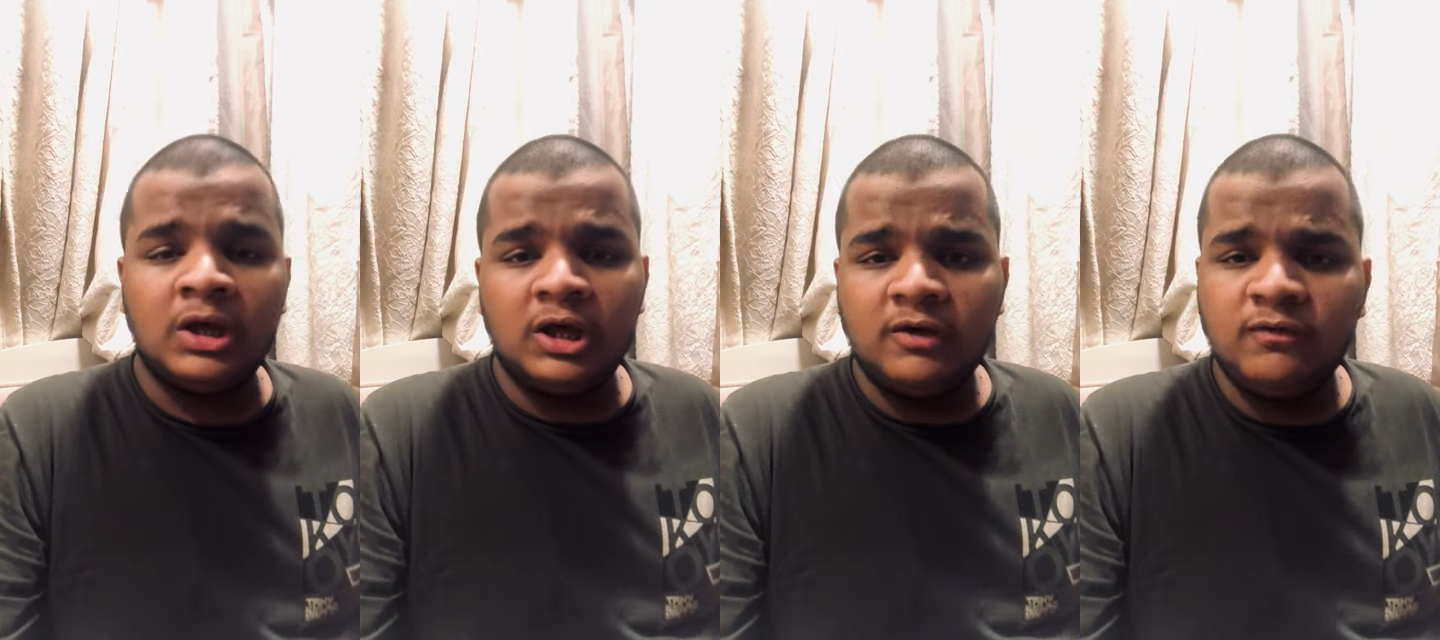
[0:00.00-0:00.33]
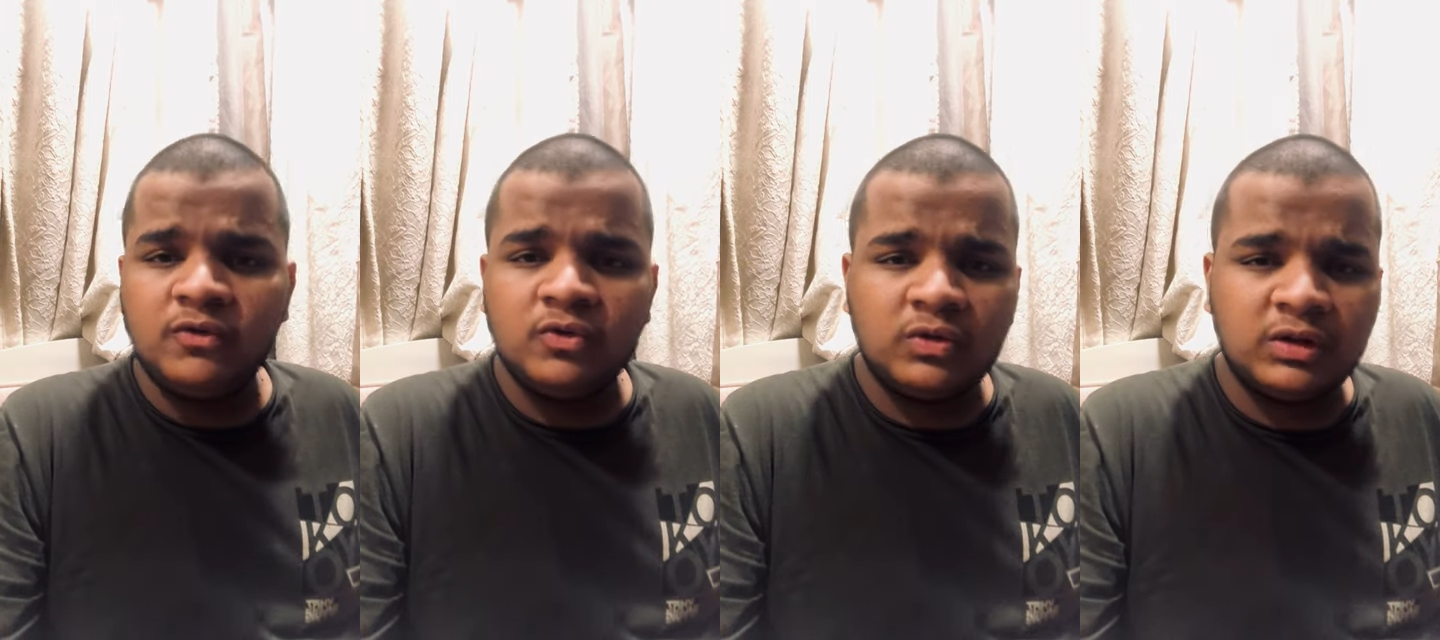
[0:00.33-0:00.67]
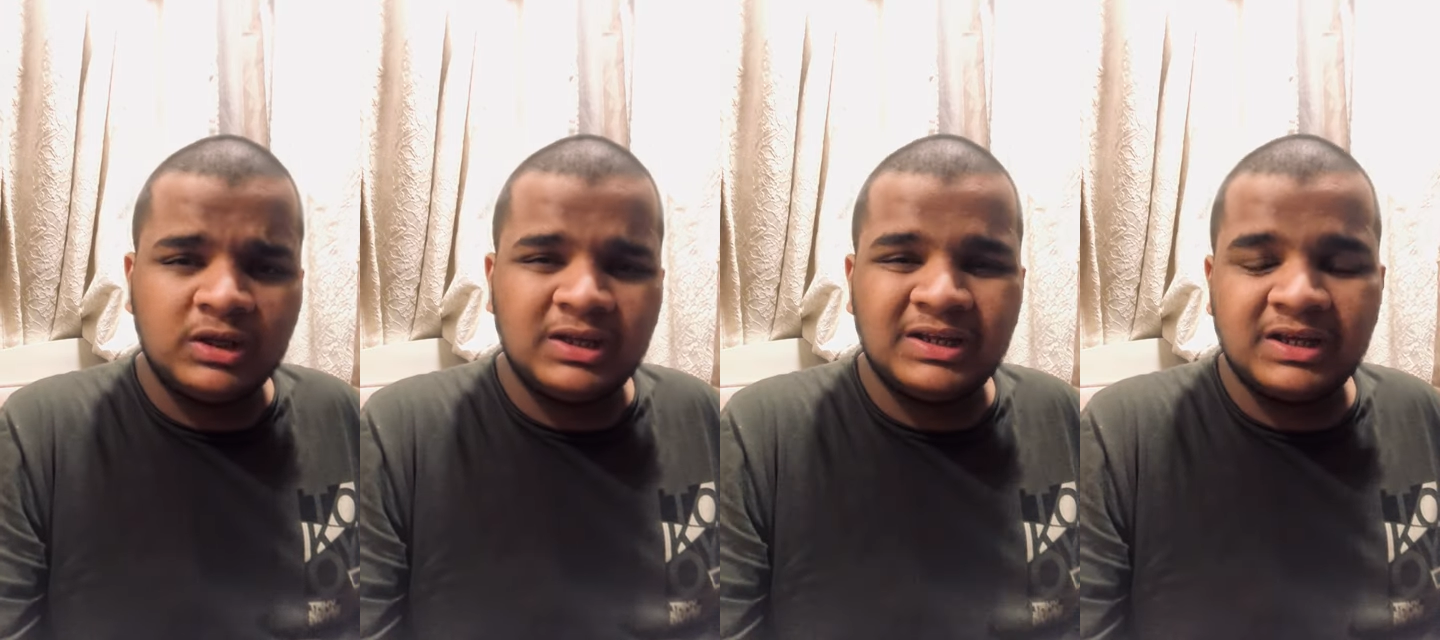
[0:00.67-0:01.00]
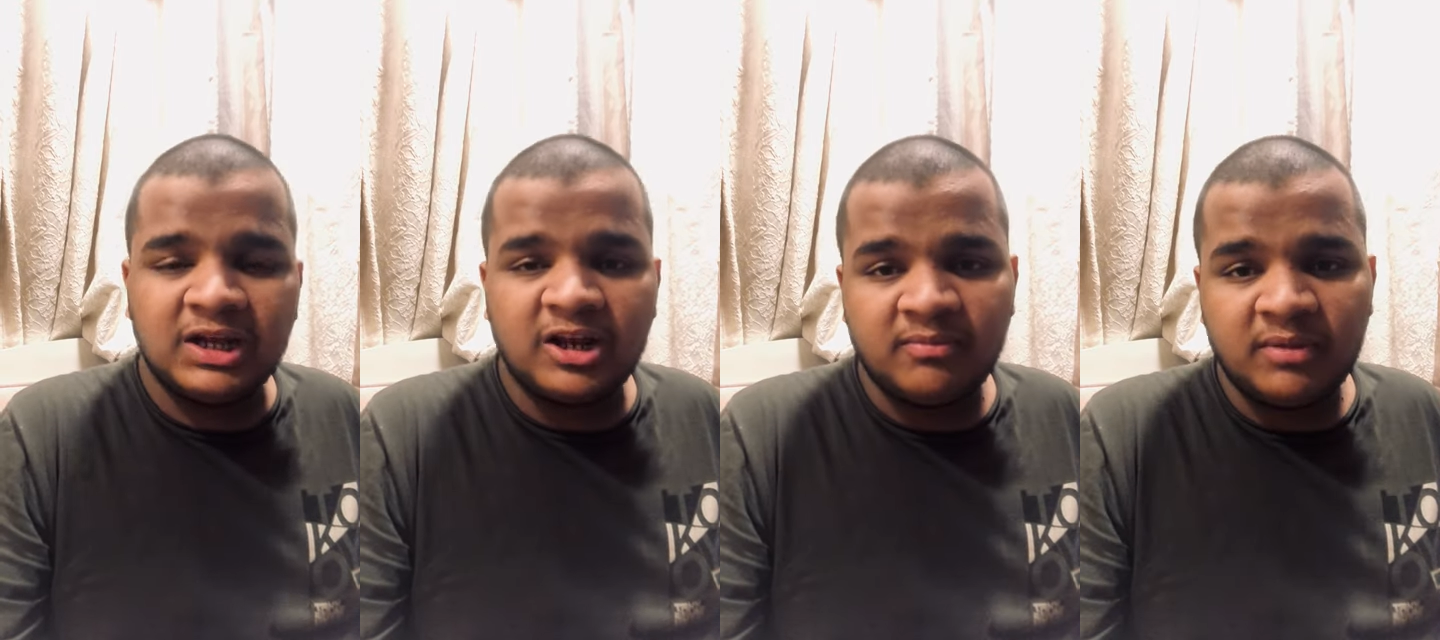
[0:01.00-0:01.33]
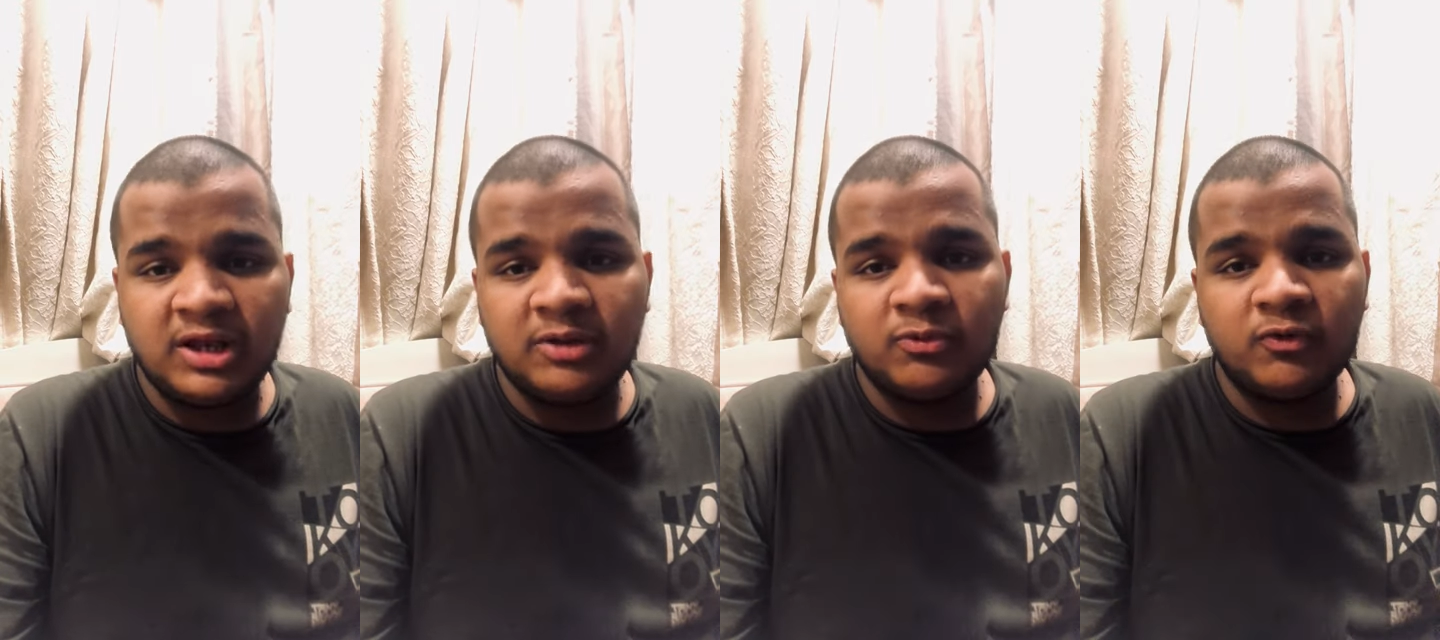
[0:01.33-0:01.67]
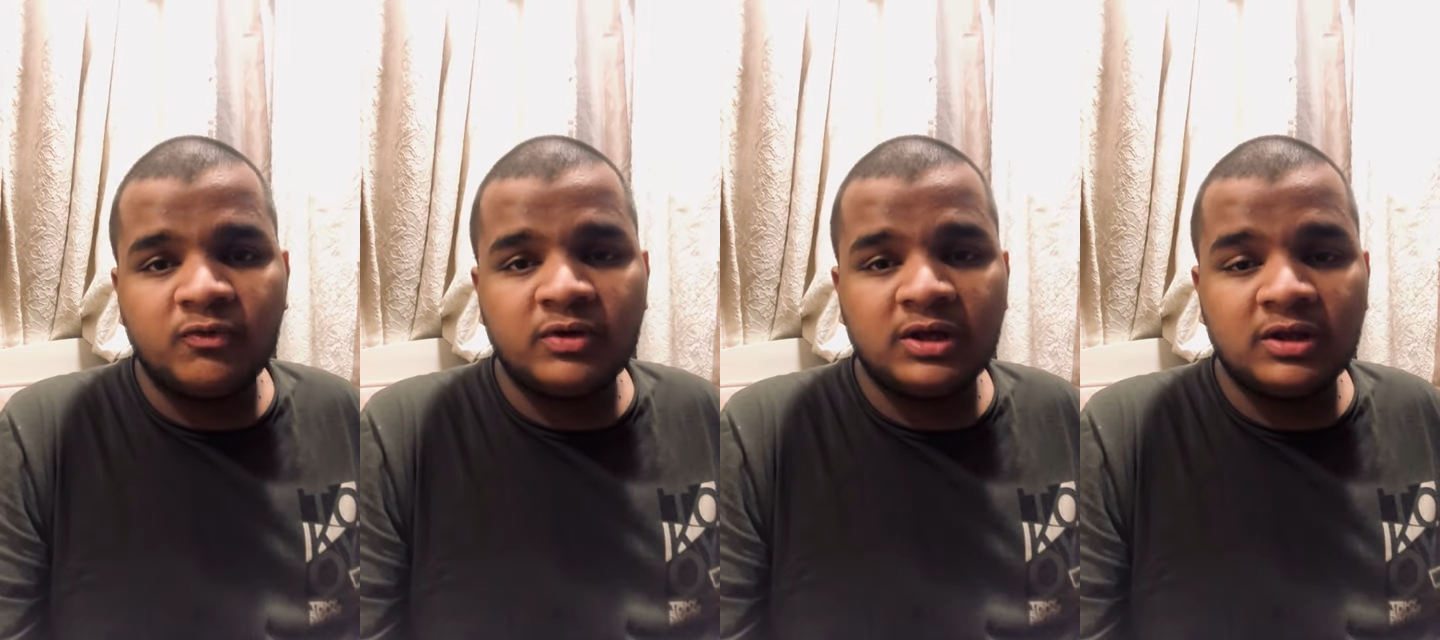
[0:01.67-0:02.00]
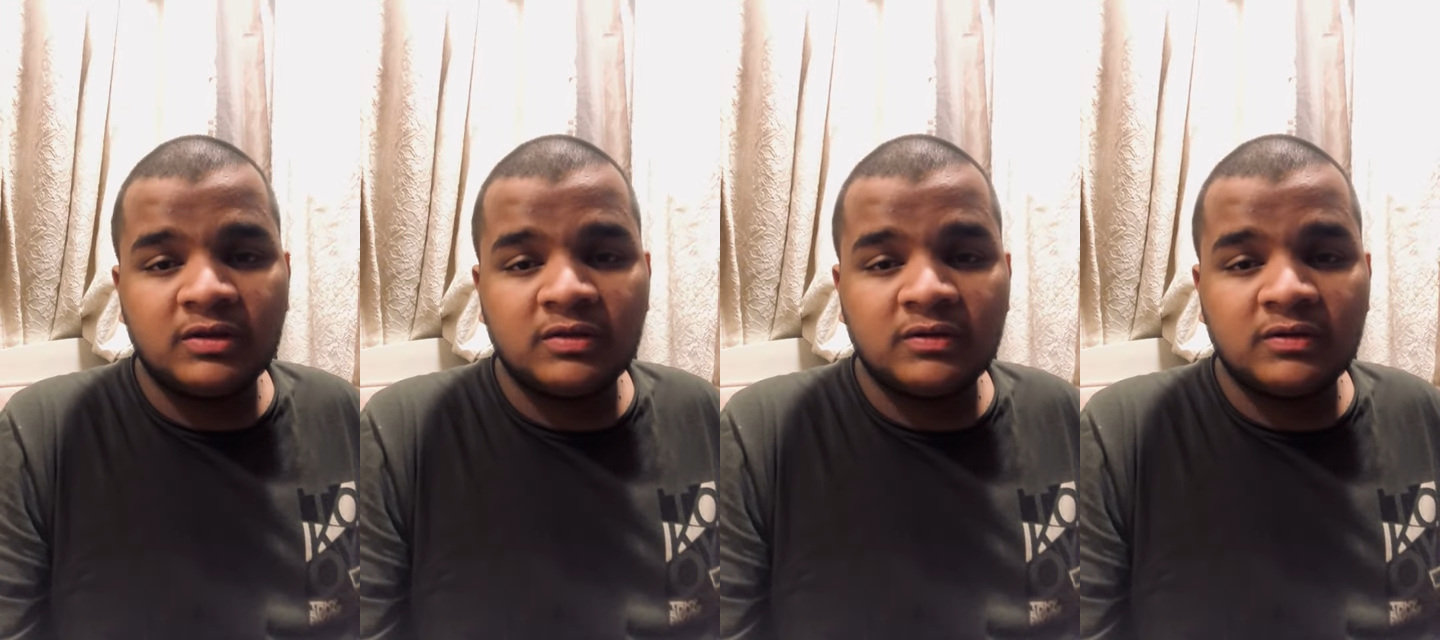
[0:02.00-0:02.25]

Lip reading: If you see, there are many movies